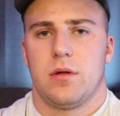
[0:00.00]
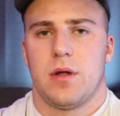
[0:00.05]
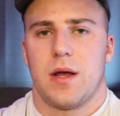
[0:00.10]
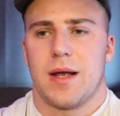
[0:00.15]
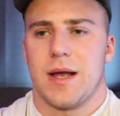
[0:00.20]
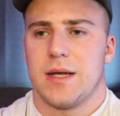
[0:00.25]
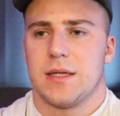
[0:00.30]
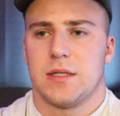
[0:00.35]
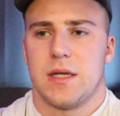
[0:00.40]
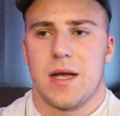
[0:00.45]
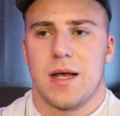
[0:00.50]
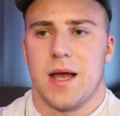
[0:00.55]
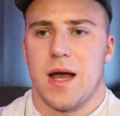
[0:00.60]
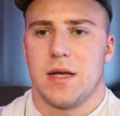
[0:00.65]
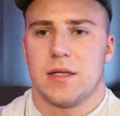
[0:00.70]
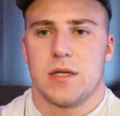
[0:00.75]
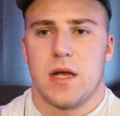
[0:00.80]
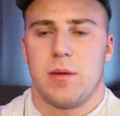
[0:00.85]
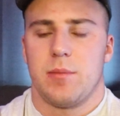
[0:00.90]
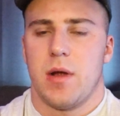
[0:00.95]
Like I said,
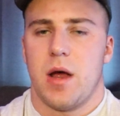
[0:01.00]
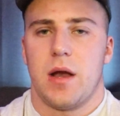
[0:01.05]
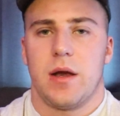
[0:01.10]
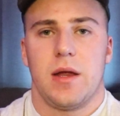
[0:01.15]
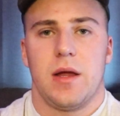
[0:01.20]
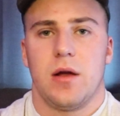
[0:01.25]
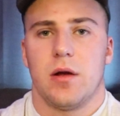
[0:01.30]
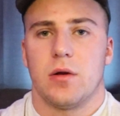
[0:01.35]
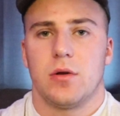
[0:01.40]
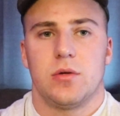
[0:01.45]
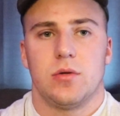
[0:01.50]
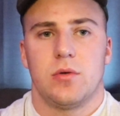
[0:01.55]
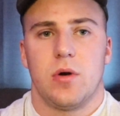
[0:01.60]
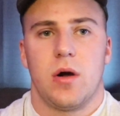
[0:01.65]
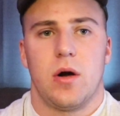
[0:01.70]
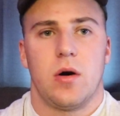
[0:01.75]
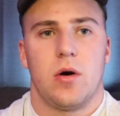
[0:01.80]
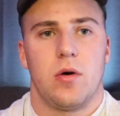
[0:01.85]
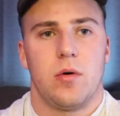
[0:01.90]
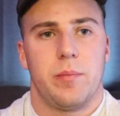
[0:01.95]
guys, I'm not here to,
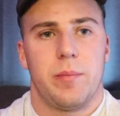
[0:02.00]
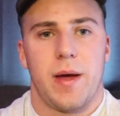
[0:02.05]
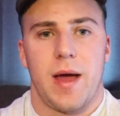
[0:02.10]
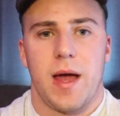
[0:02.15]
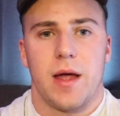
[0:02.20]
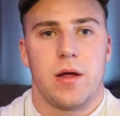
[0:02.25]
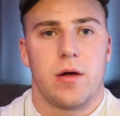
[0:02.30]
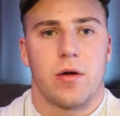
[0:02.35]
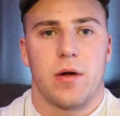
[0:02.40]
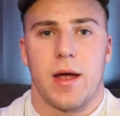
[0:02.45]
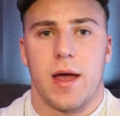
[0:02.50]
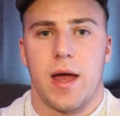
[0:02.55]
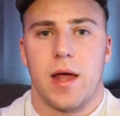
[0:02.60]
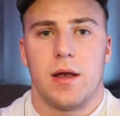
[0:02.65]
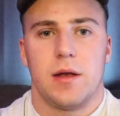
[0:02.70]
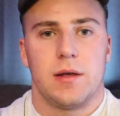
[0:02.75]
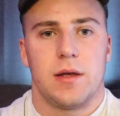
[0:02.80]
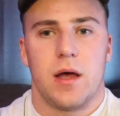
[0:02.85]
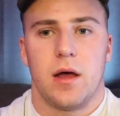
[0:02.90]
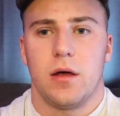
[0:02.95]
oh, pet your head
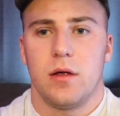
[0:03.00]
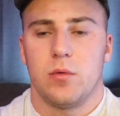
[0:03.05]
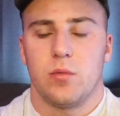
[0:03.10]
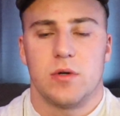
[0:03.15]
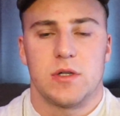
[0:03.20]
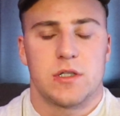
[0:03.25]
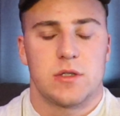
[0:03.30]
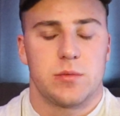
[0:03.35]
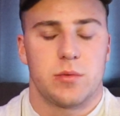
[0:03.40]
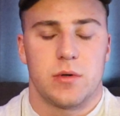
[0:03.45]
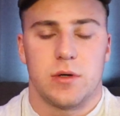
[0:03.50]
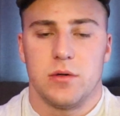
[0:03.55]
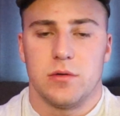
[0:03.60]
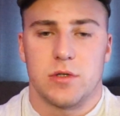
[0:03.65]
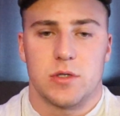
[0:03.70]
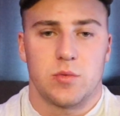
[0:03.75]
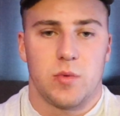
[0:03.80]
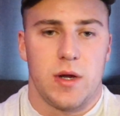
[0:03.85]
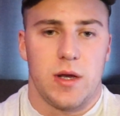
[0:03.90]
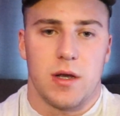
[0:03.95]
and tell you, whisper
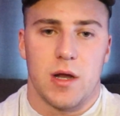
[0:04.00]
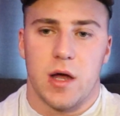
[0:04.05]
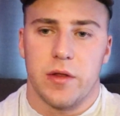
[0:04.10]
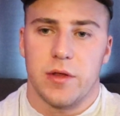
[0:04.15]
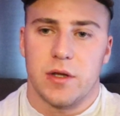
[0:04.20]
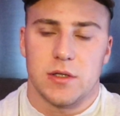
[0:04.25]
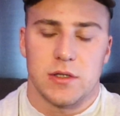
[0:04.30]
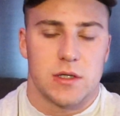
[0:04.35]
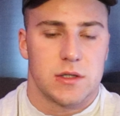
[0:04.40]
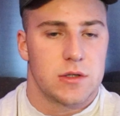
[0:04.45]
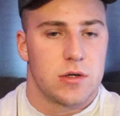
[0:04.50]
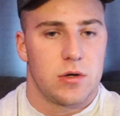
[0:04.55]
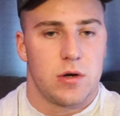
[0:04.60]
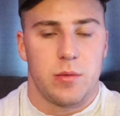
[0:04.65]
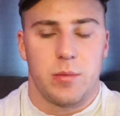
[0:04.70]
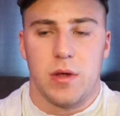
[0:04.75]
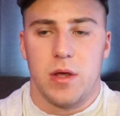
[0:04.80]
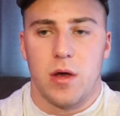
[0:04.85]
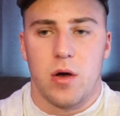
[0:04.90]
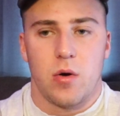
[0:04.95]
you sweet nothings. It's going
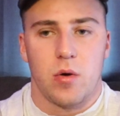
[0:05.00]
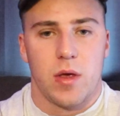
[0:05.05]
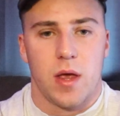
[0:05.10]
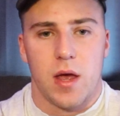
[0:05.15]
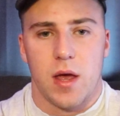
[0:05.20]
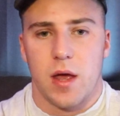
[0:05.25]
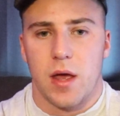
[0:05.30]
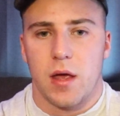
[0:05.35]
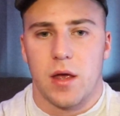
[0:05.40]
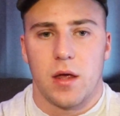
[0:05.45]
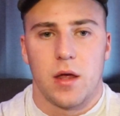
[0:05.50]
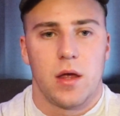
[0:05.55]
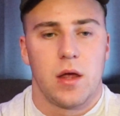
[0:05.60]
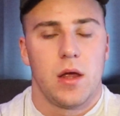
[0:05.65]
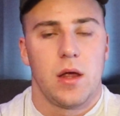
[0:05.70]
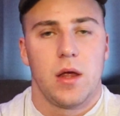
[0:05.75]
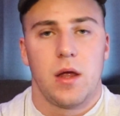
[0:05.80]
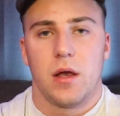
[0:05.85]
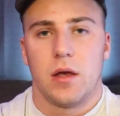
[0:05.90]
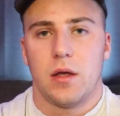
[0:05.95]
to be okay.
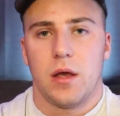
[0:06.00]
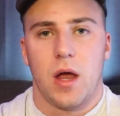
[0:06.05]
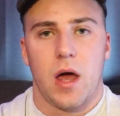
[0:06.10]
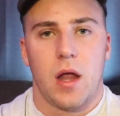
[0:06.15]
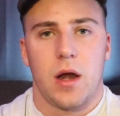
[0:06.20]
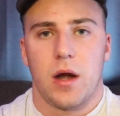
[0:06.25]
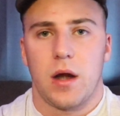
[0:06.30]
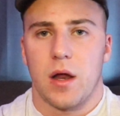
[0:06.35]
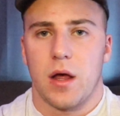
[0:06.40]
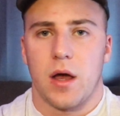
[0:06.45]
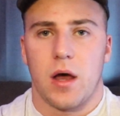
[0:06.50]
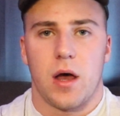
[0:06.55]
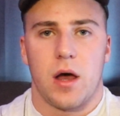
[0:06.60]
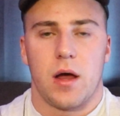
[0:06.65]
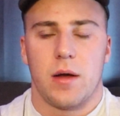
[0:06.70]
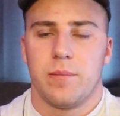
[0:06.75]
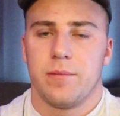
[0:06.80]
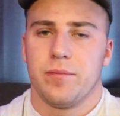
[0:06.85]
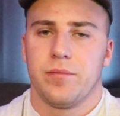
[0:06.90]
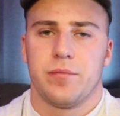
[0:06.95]
Da da
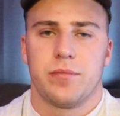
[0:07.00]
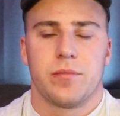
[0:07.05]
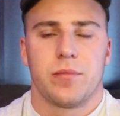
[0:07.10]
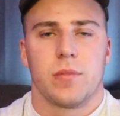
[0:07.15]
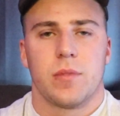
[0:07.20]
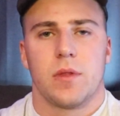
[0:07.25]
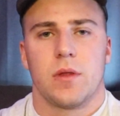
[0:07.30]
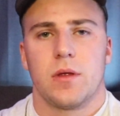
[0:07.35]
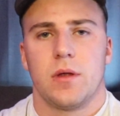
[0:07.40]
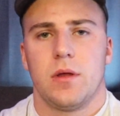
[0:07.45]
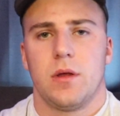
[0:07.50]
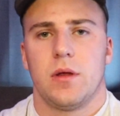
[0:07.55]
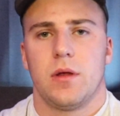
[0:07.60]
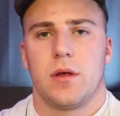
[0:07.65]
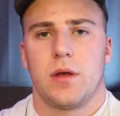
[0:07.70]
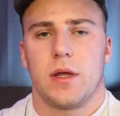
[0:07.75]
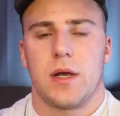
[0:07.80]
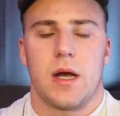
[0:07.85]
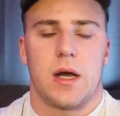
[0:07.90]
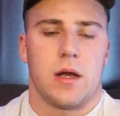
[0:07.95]
da.
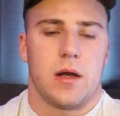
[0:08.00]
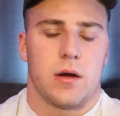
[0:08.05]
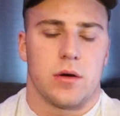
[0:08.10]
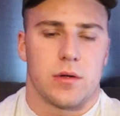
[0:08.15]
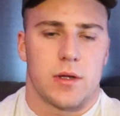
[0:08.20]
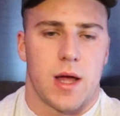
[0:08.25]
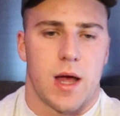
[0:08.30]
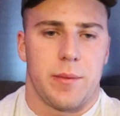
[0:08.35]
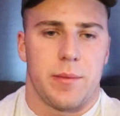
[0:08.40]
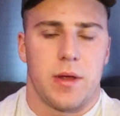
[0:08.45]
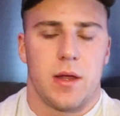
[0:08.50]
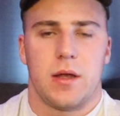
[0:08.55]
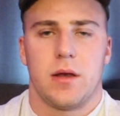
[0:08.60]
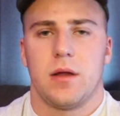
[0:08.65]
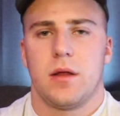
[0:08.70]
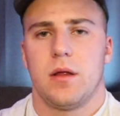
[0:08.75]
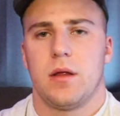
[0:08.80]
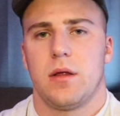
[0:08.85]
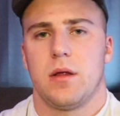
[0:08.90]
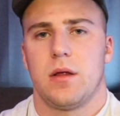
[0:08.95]
Get out of here with that, man.
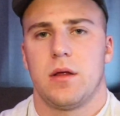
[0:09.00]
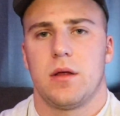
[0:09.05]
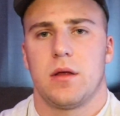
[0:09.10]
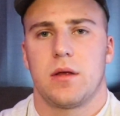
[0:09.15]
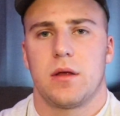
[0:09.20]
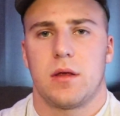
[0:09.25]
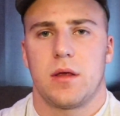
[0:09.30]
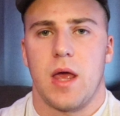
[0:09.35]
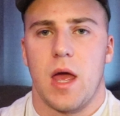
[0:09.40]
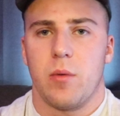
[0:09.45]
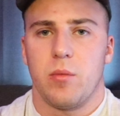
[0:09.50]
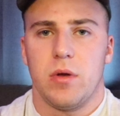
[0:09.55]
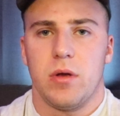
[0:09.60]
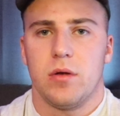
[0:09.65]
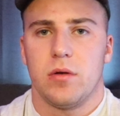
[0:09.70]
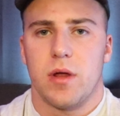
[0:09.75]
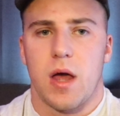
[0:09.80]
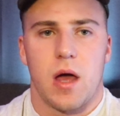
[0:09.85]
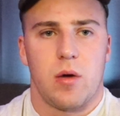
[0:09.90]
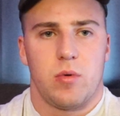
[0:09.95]
Can we
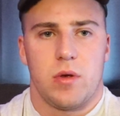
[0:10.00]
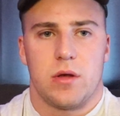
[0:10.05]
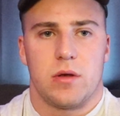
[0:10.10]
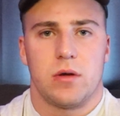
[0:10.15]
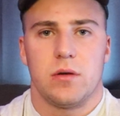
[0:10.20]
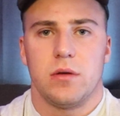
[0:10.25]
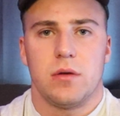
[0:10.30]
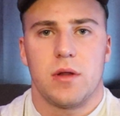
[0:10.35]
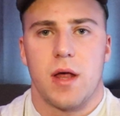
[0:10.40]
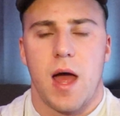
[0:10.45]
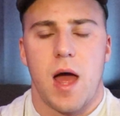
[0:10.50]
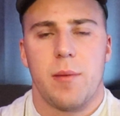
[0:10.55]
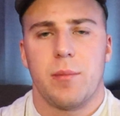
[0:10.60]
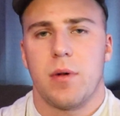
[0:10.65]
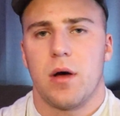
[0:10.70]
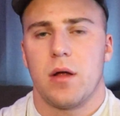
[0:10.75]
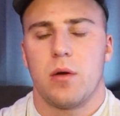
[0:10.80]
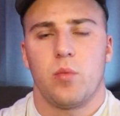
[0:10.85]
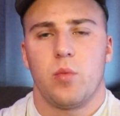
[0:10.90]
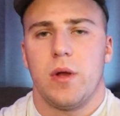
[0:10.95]
do that? We could do that,
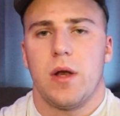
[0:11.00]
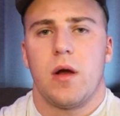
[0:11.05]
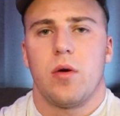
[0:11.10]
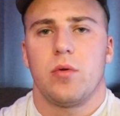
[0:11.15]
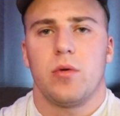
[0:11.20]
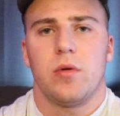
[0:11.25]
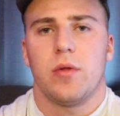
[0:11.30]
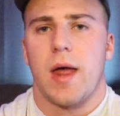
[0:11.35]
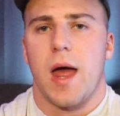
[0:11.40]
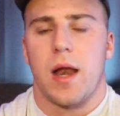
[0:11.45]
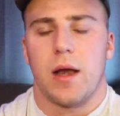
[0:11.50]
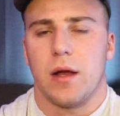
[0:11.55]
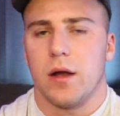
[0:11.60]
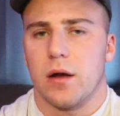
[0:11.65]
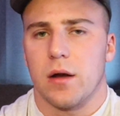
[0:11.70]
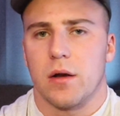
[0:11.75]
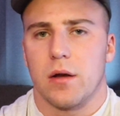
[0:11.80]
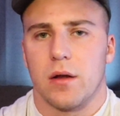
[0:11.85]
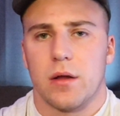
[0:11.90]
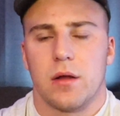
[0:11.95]
but we don't do that
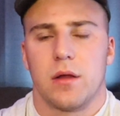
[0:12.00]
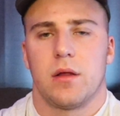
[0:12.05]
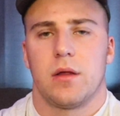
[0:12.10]
here.